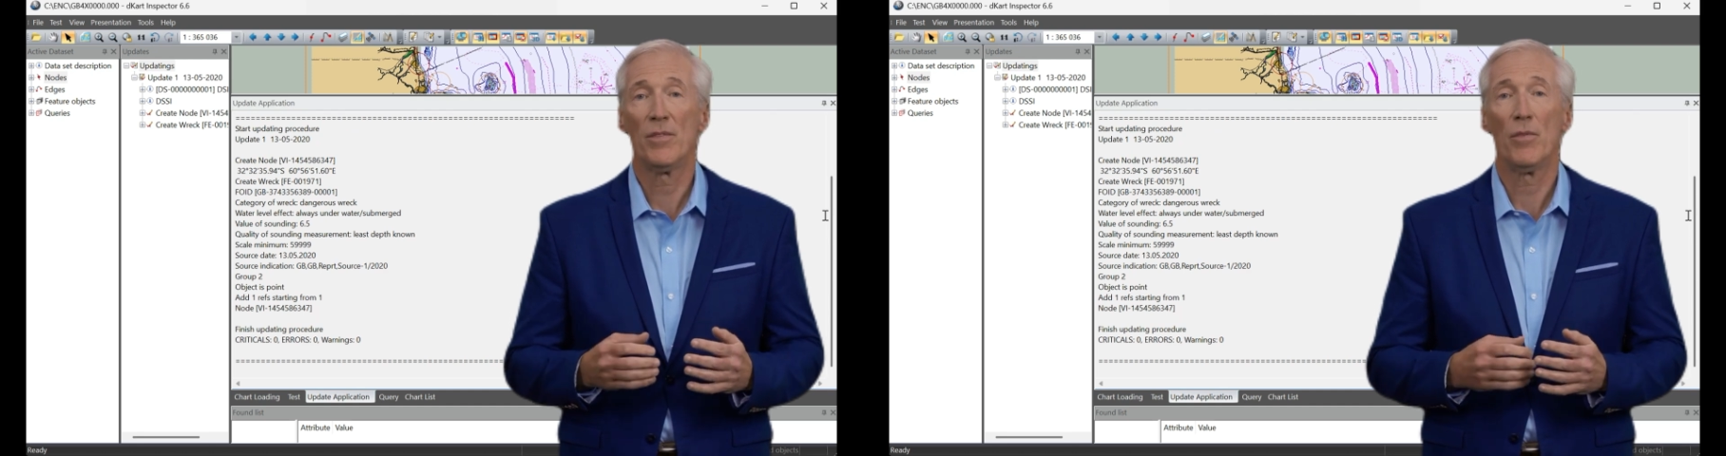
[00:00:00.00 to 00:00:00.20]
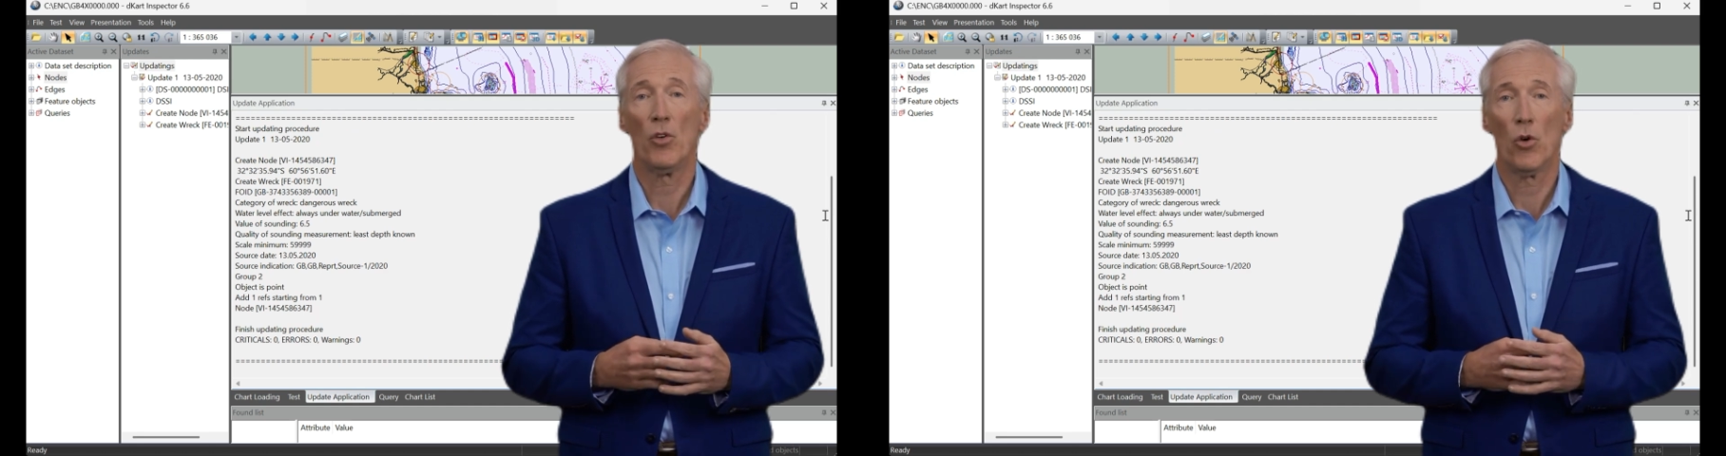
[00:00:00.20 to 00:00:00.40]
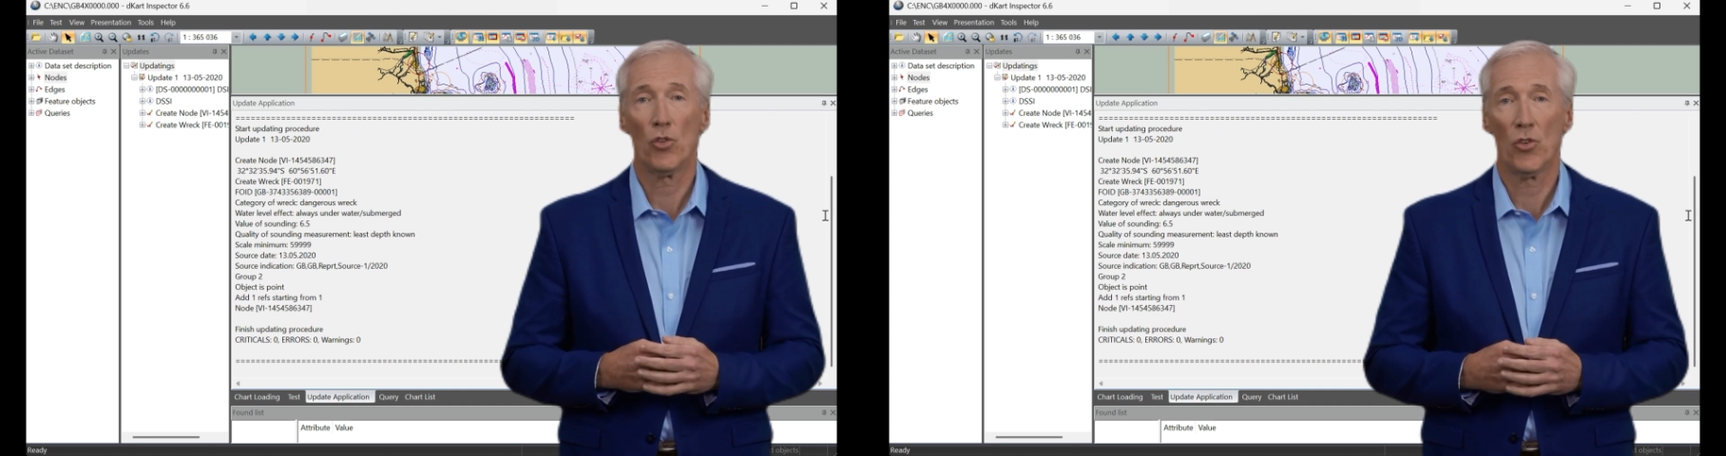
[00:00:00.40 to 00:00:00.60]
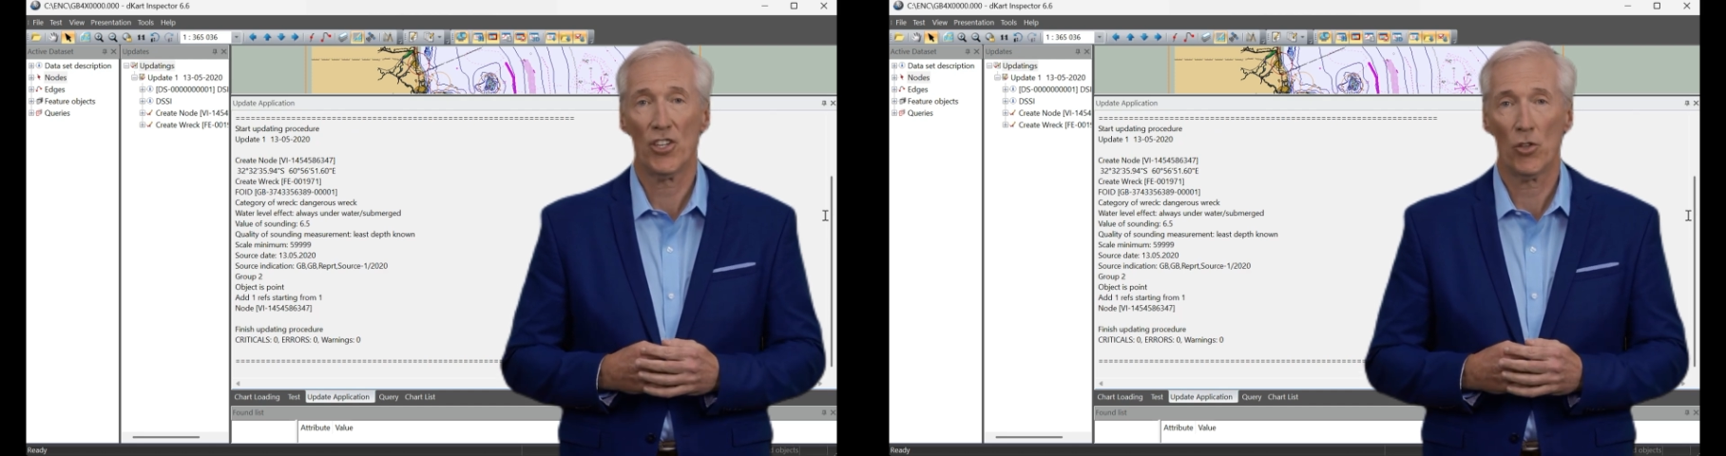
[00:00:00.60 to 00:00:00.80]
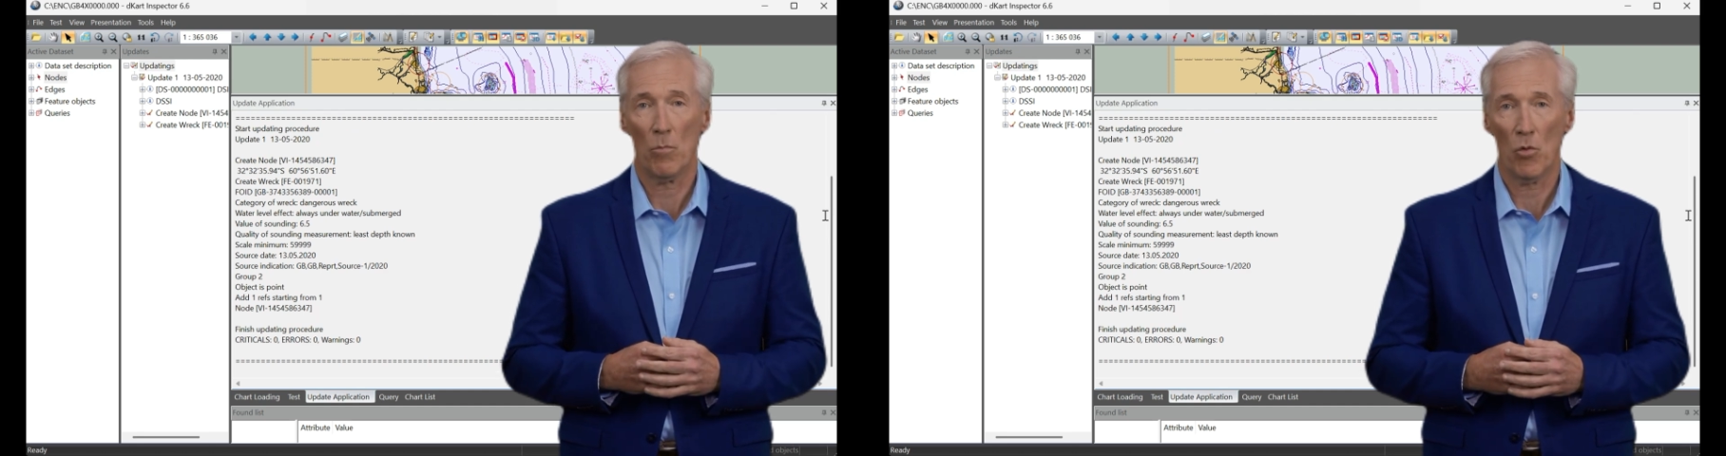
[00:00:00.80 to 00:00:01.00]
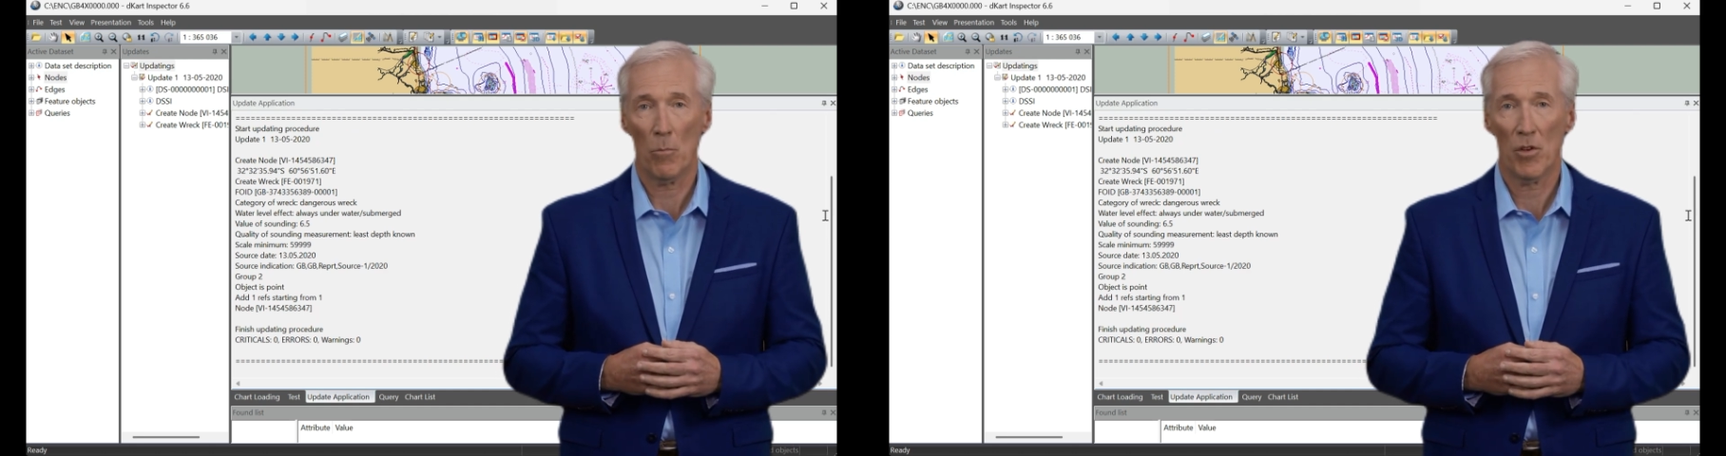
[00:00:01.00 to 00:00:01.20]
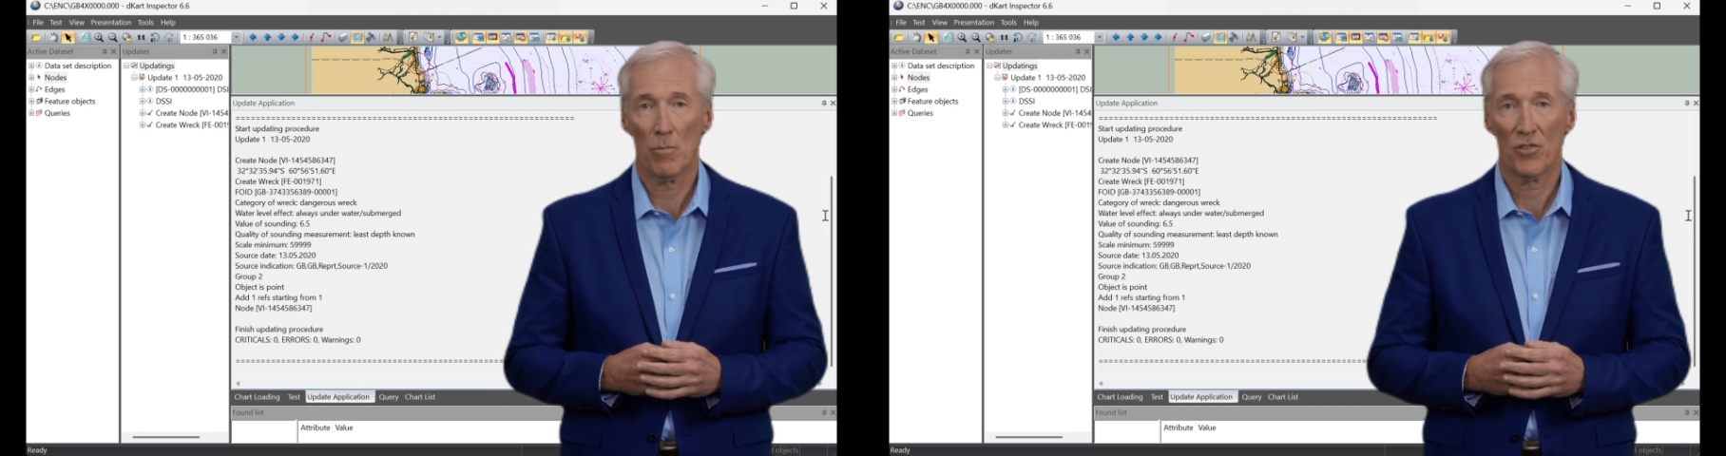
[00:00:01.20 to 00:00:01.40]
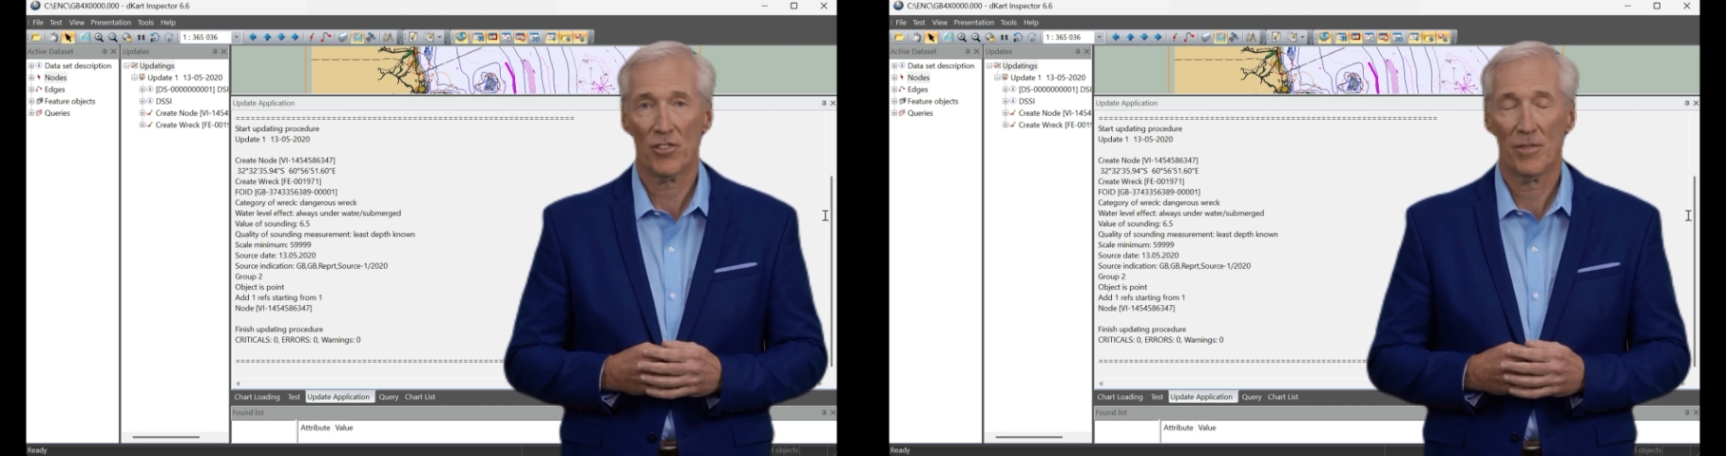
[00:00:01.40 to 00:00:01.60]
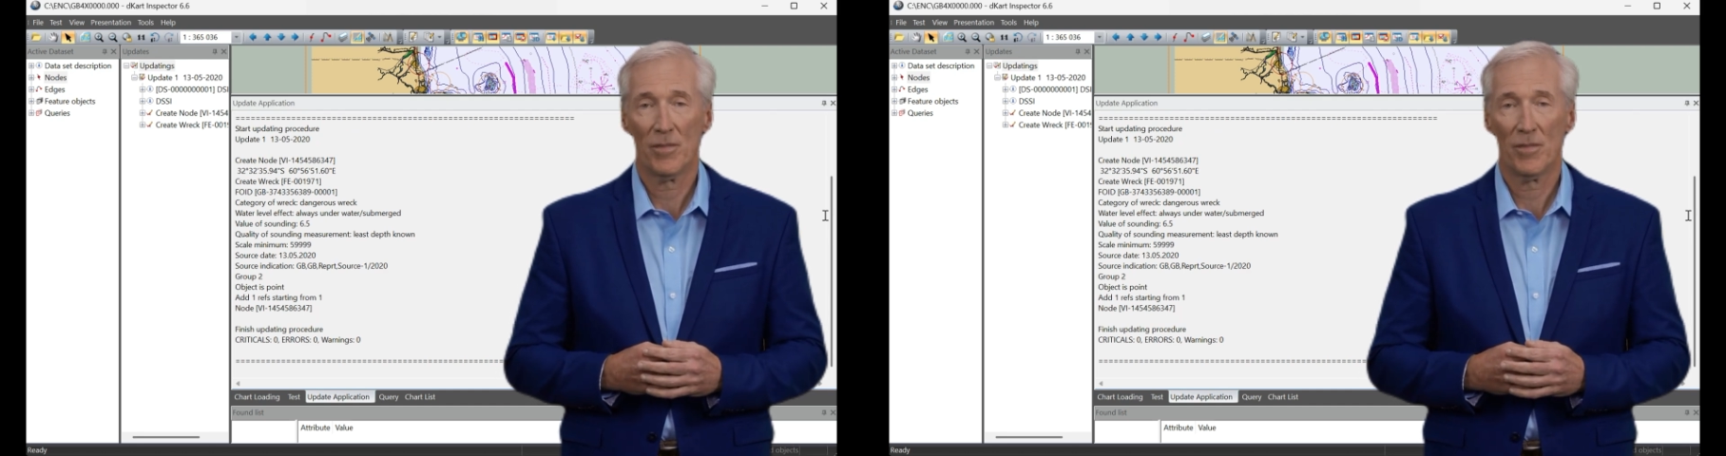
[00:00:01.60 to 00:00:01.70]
non-critical problems,